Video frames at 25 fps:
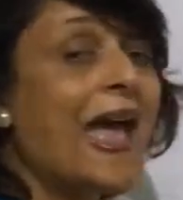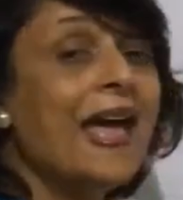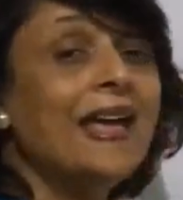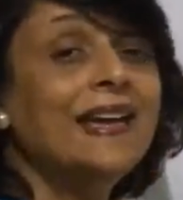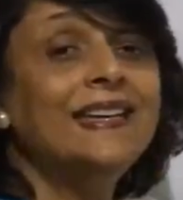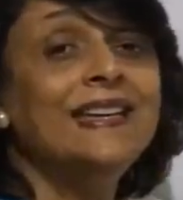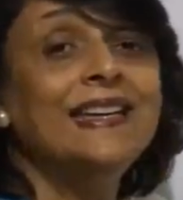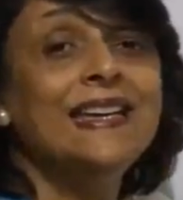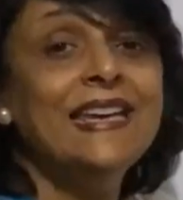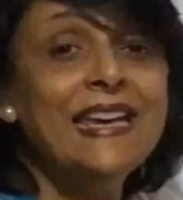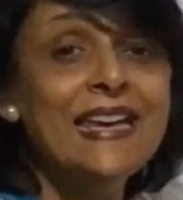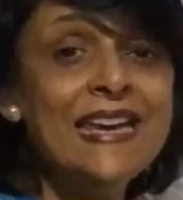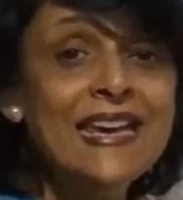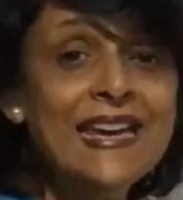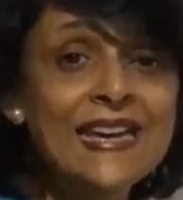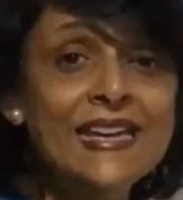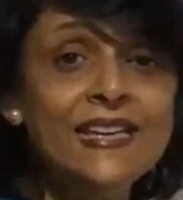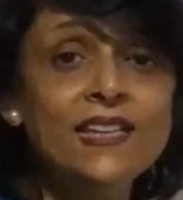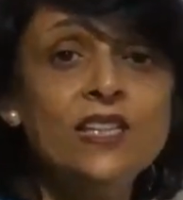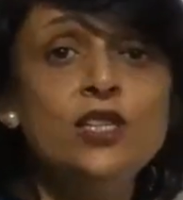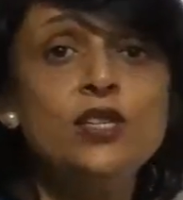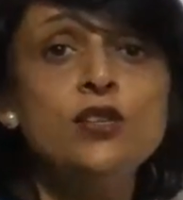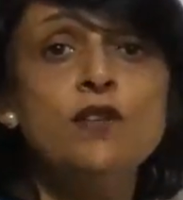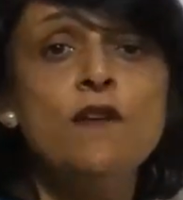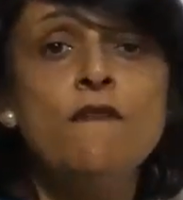and
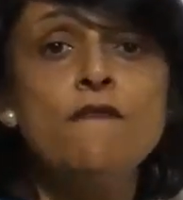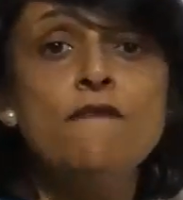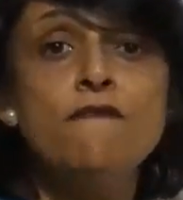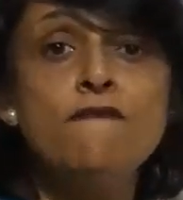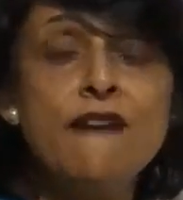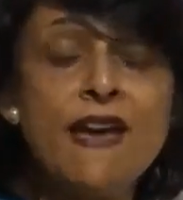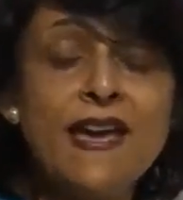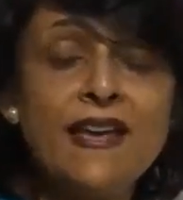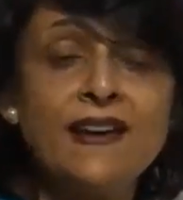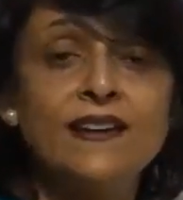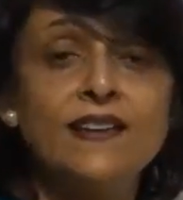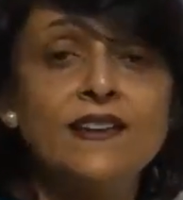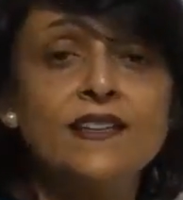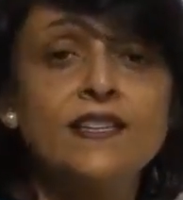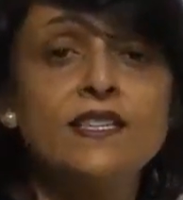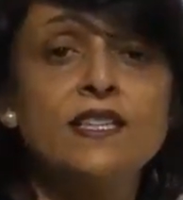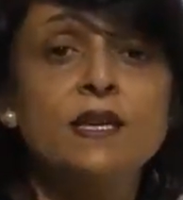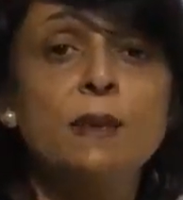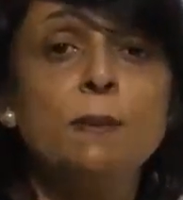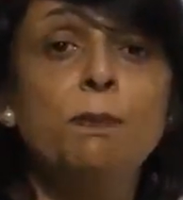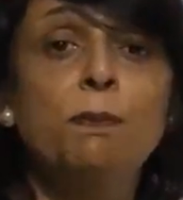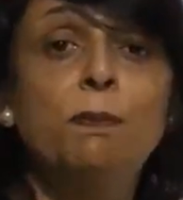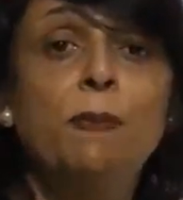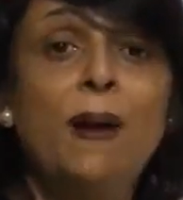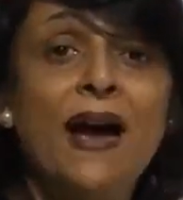each
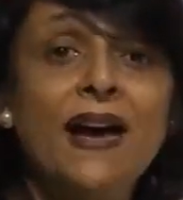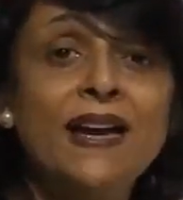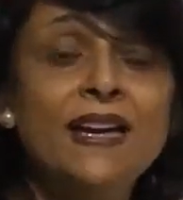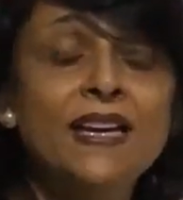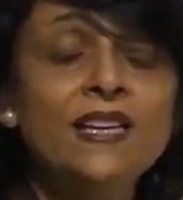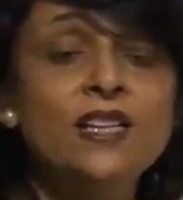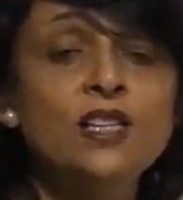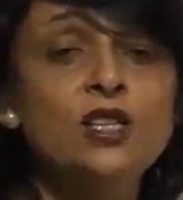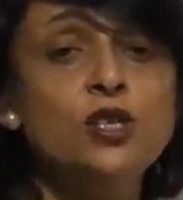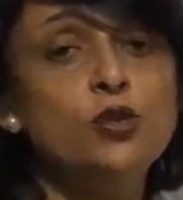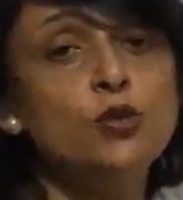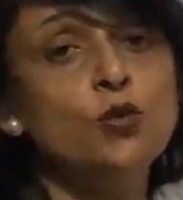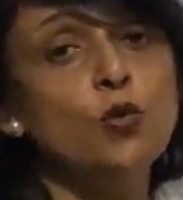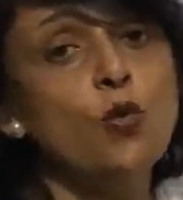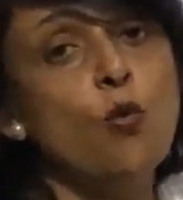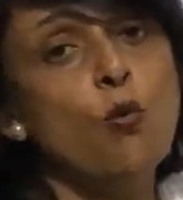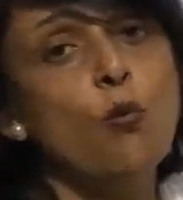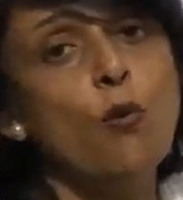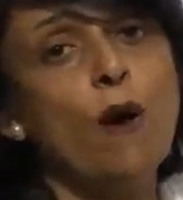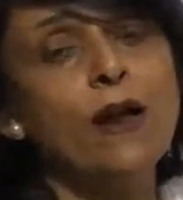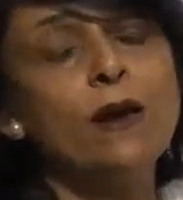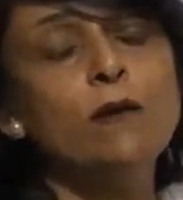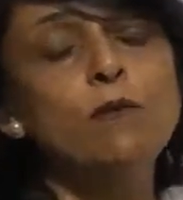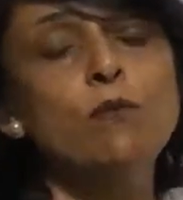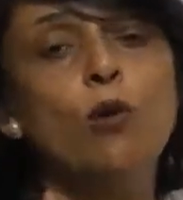ferrous binds to
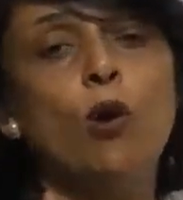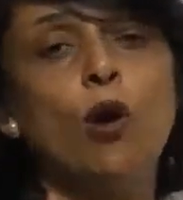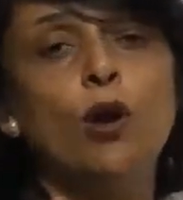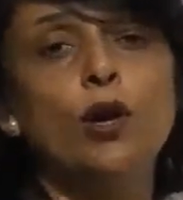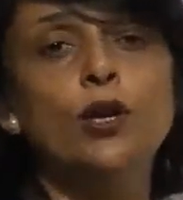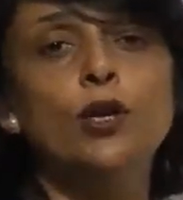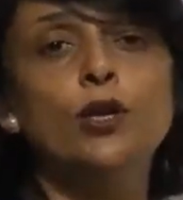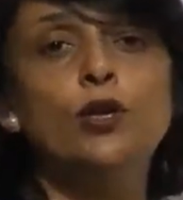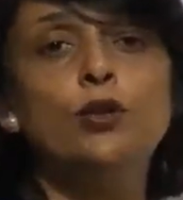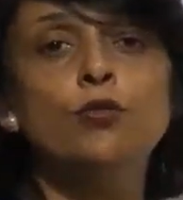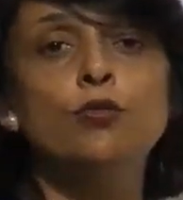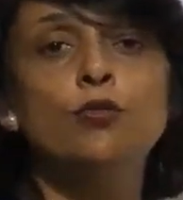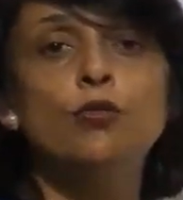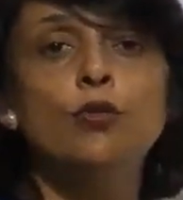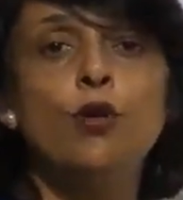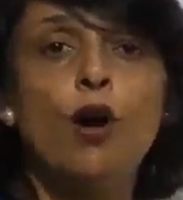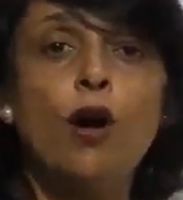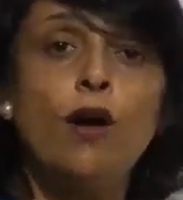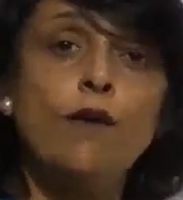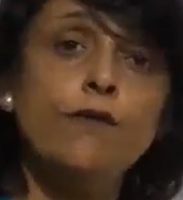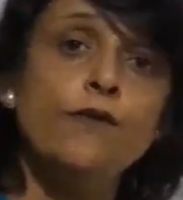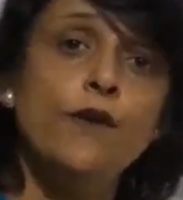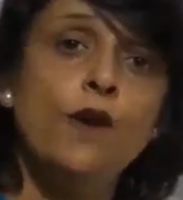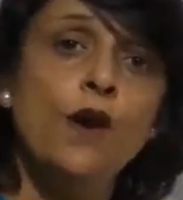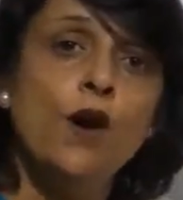one molecule
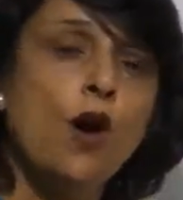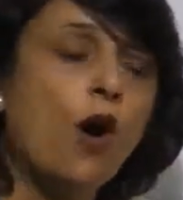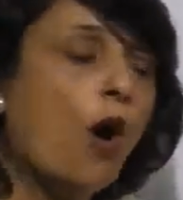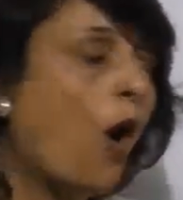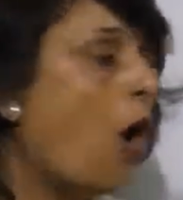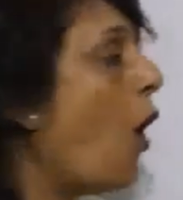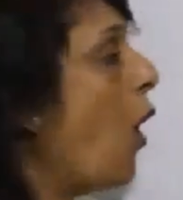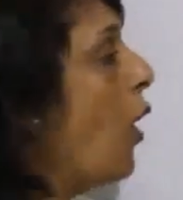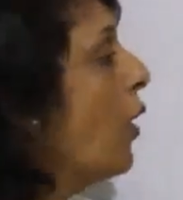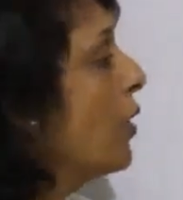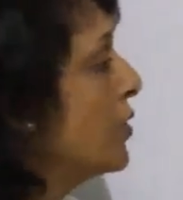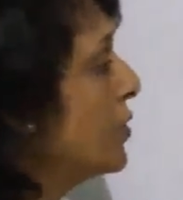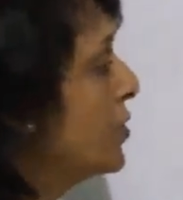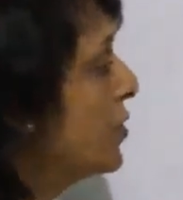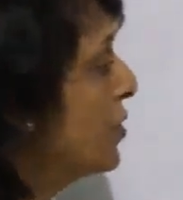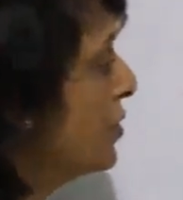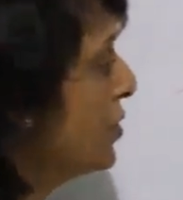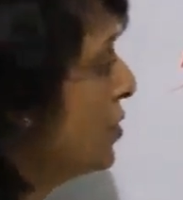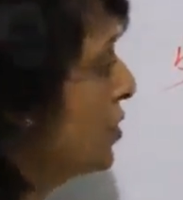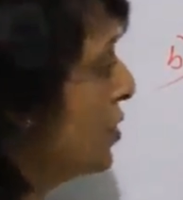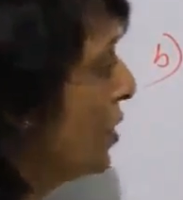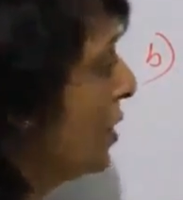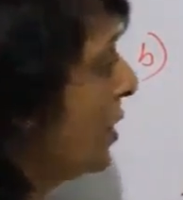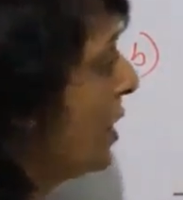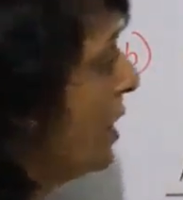of
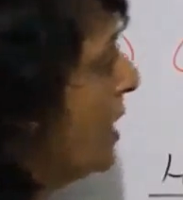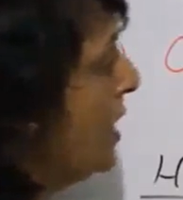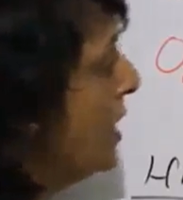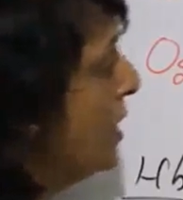oxygen.